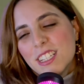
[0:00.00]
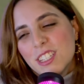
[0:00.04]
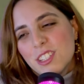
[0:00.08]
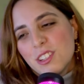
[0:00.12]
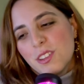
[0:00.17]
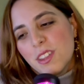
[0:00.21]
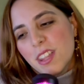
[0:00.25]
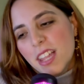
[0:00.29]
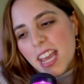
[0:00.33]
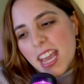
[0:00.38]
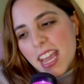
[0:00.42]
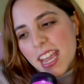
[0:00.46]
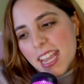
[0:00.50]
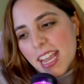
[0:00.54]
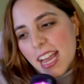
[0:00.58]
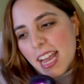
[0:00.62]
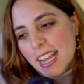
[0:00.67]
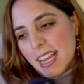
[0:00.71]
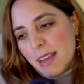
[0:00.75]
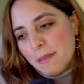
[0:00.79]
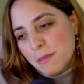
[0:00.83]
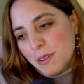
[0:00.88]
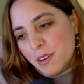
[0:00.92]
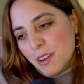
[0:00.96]
Today
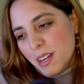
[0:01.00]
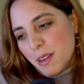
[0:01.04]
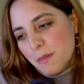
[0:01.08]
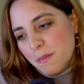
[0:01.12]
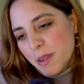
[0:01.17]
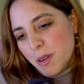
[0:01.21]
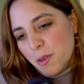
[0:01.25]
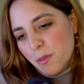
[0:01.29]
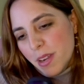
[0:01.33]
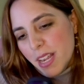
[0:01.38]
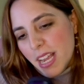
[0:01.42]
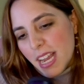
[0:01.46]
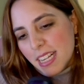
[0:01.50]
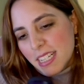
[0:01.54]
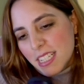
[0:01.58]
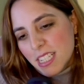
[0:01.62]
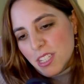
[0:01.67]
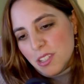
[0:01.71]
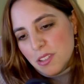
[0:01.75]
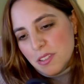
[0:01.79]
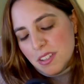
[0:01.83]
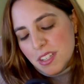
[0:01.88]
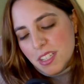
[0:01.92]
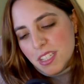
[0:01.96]
I am gonna be
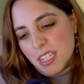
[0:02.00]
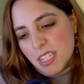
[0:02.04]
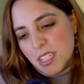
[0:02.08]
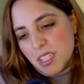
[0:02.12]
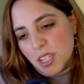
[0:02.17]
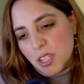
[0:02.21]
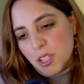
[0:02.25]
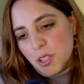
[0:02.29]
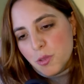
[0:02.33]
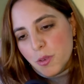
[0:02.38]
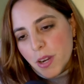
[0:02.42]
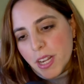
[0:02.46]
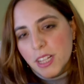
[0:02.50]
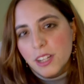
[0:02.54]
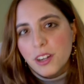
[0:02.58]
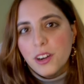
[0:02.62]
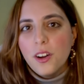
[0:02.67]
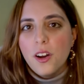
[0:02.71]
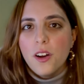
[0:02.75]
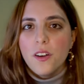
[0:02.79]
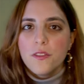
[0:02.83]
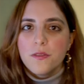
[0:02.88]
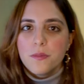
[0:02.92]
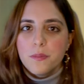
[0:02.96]
reacting to the teaser trailer
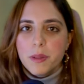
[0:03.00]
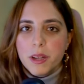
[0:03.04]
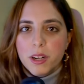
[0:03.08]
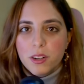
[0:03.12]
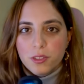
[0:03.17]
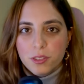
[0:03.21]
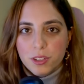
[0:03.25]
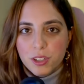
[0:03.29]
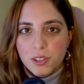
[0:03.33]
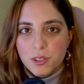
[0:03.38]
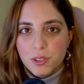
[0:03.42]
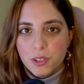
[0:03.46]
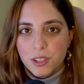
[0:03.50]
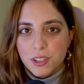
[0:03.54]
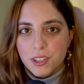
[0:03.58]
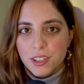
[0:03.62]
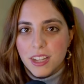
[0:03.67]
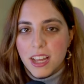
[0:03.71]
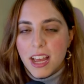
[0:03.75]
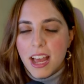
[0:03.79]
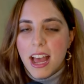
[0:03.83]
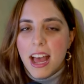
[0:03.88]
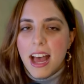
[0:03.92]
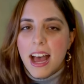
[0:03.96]
of
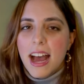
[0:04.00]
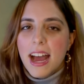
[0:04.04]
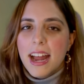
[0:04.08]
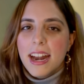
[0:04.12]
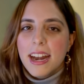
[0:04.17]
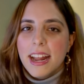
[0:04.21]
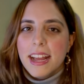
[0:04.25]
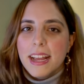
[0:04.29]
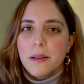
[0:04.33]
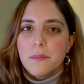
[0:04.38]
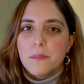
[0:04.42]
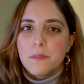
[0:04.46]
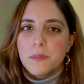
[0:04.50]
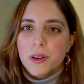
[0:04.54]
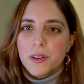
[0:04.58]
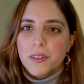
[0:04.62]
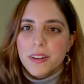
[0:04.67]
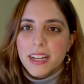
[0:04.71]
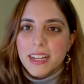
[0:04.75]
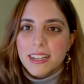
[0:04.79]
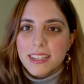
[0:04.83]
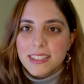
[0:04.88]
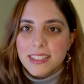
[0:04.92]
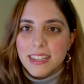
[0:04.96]
Beetlejuice and I am
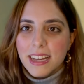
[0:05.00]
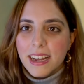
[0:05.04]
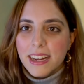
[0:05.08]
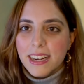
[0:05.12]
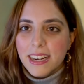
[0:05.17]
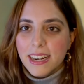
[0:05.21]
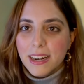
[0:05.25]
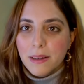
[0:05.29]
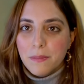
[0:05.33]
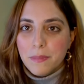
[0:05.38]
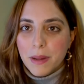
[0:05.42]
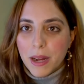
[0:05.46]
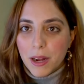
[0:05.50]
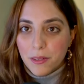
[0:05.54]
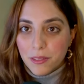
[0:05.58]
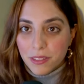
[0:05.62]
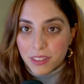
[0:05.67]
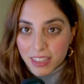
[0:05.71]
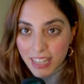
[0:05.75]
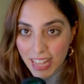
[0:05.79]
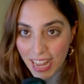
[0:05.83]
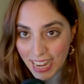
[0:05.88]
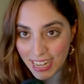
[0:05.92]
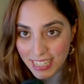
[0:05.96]
very excited
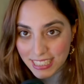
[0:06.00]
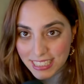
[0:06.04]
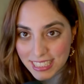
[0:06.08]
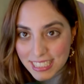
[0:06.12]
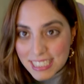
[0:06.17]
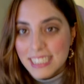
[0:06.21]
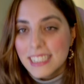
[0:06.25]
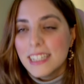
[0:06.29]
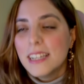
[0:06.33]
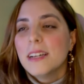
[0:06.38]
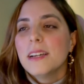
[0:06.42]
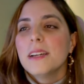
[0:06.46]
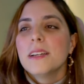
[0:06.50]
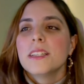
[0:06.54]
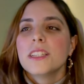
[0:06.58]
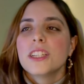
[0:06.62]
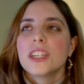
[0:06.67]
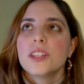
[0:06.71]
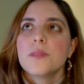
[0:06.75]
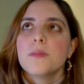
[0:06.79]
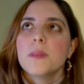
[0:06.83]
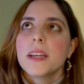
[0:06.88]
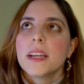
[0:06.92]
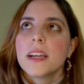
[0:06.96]
about that
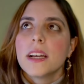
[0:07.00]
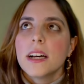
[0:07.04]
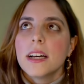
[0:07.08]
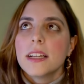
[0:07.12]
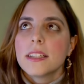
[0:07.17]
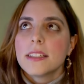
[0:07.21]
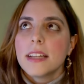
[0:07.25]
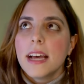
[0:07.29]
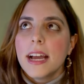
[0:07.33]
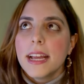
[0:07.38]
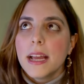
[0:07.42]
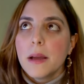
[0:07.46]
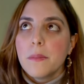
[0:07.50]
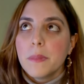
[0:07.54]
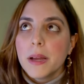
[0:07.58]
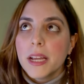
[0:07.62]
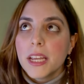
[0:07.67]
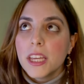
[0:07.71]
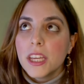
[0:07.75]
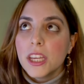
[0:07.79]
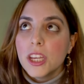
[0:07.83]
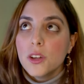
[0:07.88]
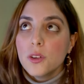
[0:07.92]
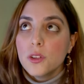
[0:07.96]
just because I am a
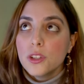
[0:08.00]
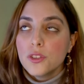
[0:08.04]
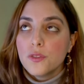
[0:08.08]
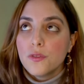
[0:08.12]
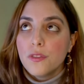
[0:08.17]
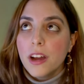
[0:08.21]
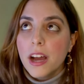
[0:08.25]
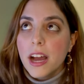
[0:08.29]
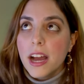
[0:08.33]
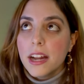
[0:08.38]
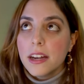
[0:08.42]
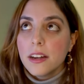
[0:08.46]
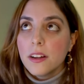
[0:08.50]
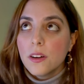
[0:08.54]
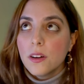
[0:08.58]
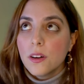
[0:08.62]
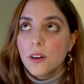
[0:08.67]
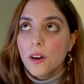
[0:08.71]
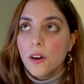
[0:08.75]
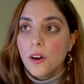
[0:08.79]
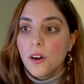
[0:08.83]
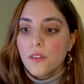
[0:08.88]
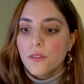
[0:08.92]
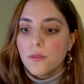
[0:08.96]
huge fan
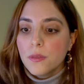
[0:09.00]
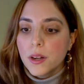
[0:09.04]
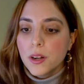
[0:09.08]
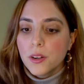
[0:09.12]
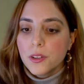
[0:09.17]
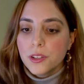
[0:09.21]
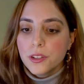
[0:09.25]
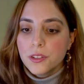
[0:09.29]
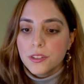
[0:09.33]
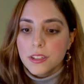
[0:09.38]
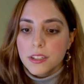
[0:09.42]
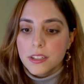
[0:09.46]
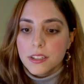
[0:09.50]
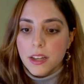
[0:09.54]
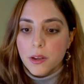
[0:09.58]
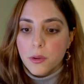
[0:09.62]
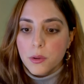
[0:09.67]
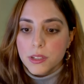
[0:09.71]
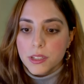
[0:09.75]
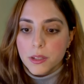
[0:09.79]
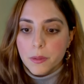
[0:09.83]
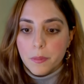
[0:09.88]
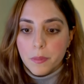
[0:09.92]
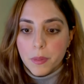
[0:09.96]
of Beetlejuice since I
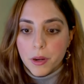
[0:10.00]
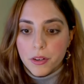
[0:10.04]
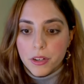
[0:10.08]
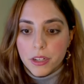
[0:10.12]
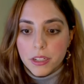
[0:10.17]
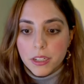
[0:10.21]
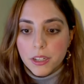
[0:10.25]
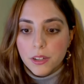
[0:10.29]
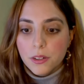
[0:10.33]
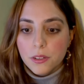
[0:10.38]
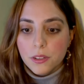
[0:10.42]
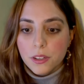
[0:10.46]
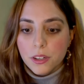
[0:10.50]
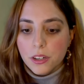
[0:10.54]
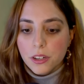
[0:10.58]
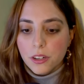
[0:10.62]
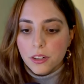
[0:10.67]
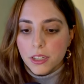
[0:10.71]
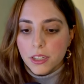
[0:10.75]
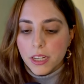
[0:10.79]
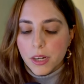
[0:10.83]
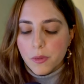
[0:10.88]
was a very little girl.